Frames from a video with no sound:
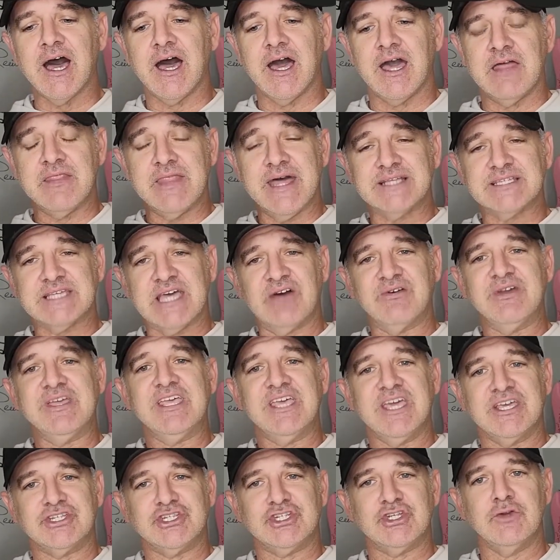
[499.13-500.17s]
And that's how he
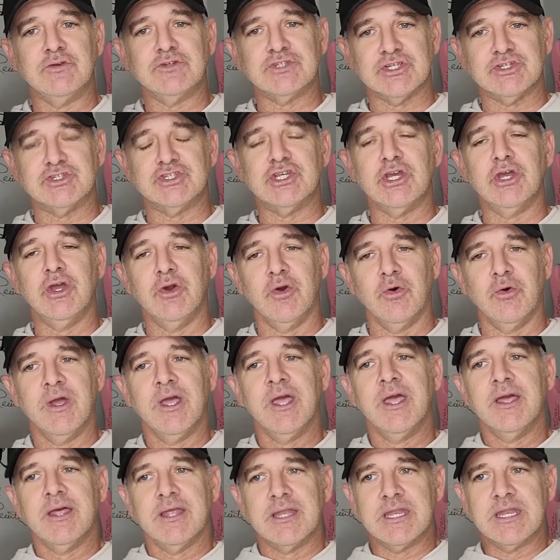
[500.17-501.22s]
gets you to do,
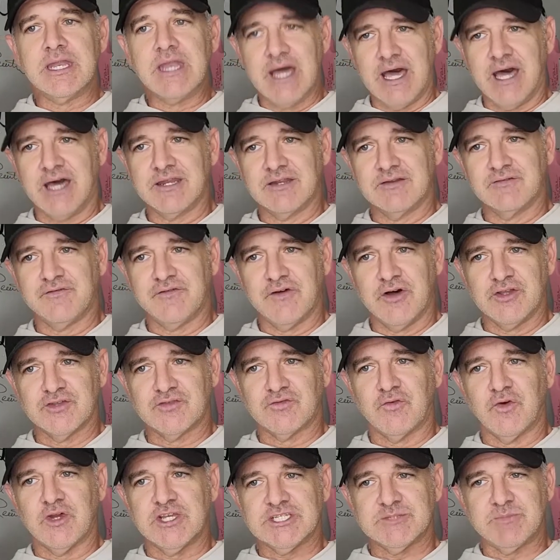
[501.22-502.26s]
not in false
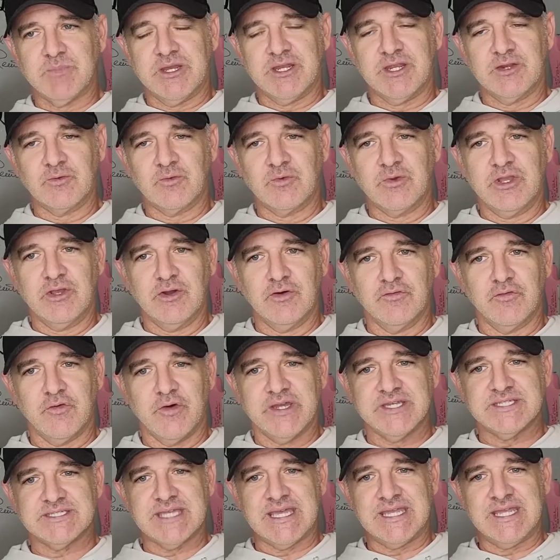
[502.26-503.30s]
voice, but in real
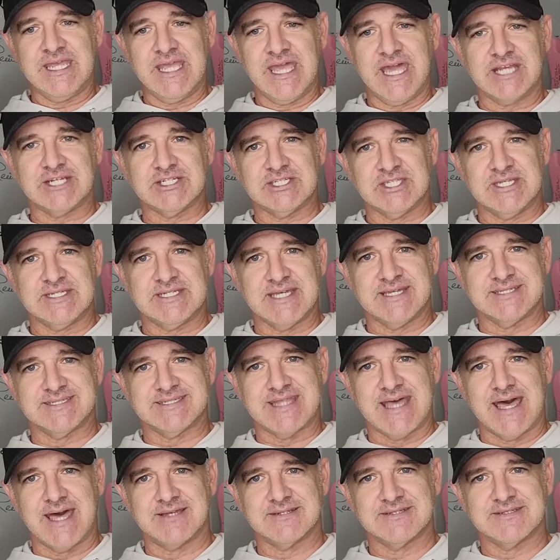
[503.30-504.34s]
voice, and he actually does
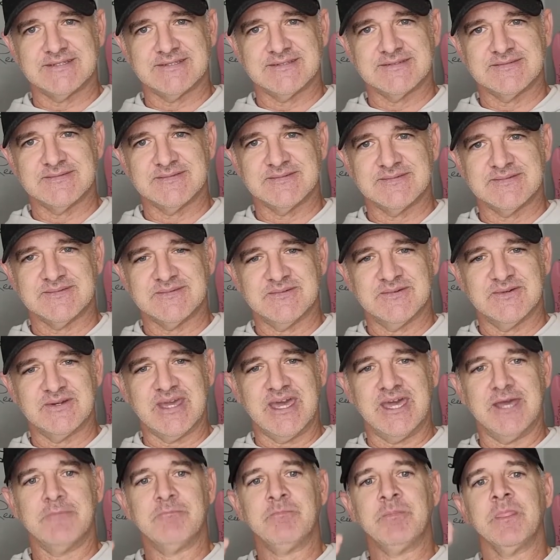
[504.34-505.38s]
that.
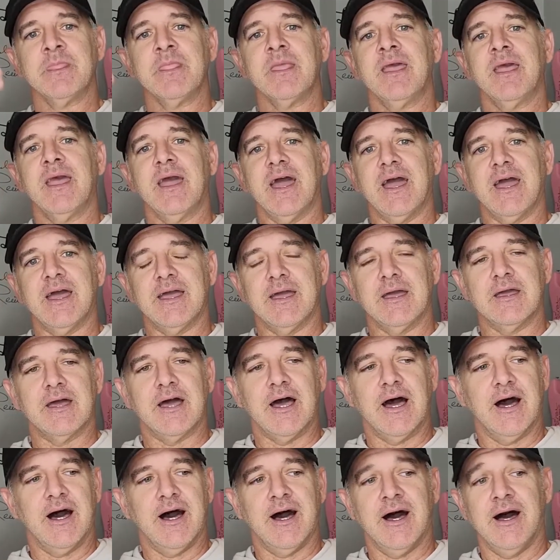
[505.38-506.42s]
Okay?
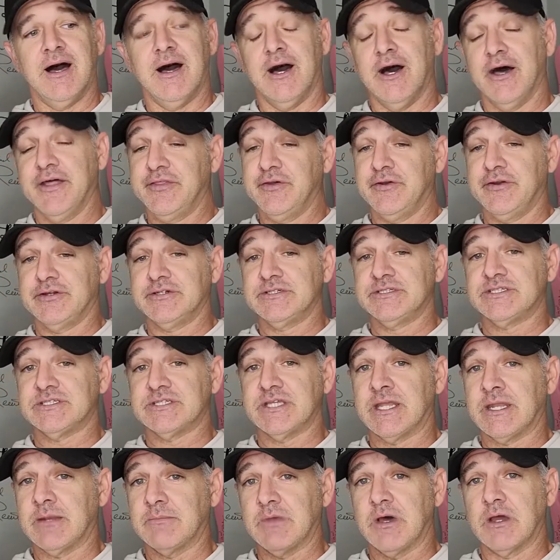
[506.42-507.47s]
Others,
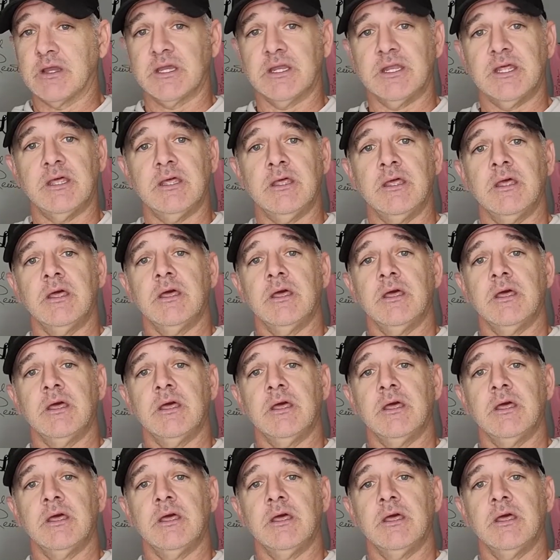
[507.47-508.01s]
and I'm not going to